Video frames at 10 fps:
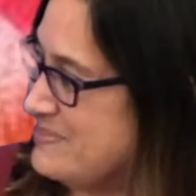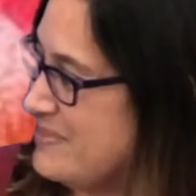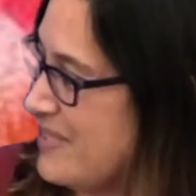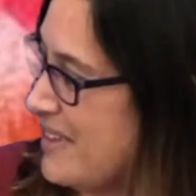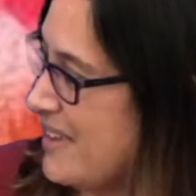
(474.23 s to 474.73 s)

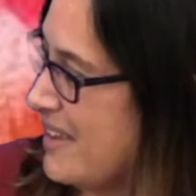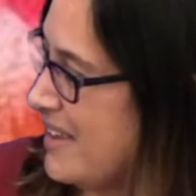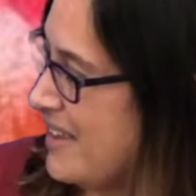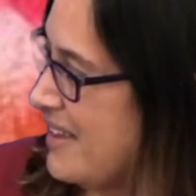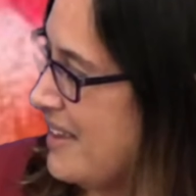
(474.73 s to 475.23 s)

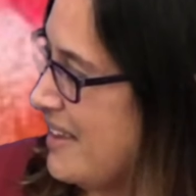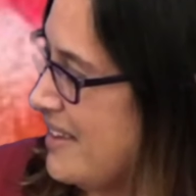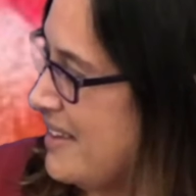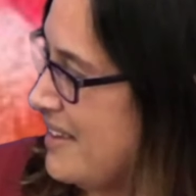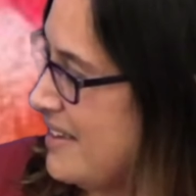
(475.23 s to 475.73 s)

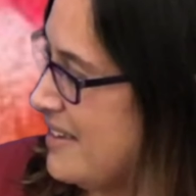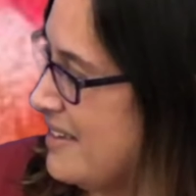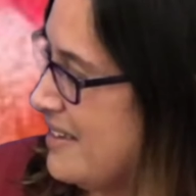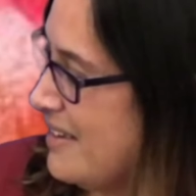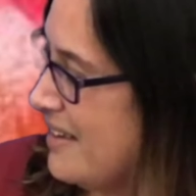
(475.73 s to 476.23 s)

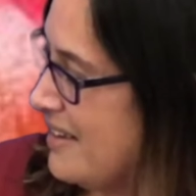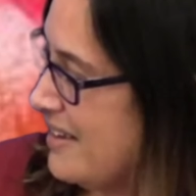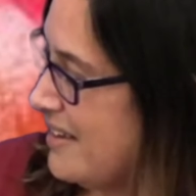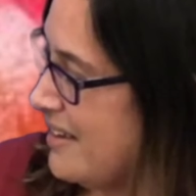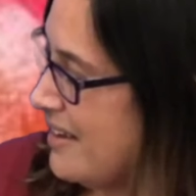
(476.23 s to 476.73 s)

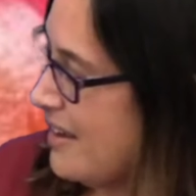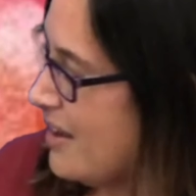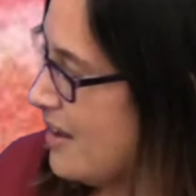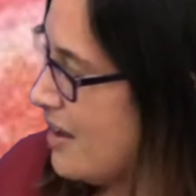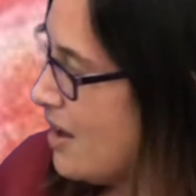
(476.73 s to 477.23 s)

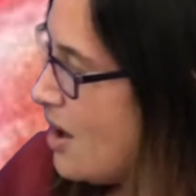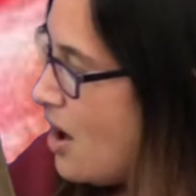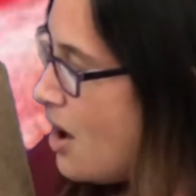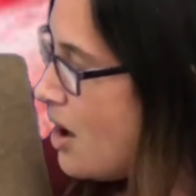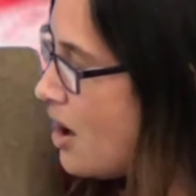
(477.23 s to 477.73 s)

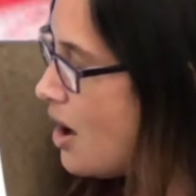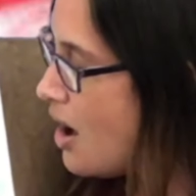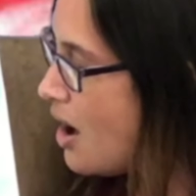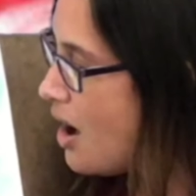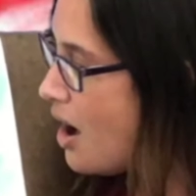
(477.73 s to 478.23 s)

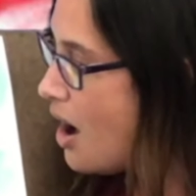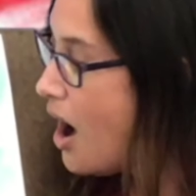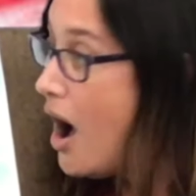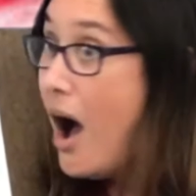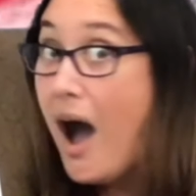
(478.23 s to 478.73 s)

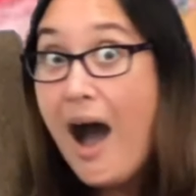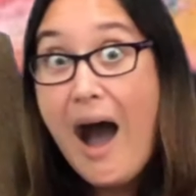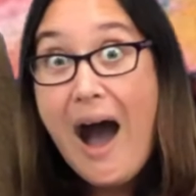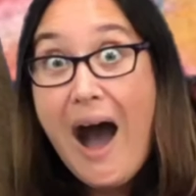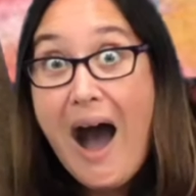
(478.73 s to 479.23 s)

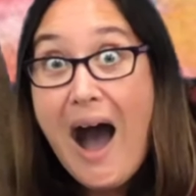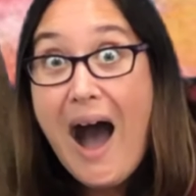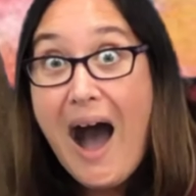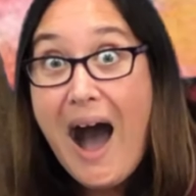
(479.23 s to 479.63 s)
(no one is talking)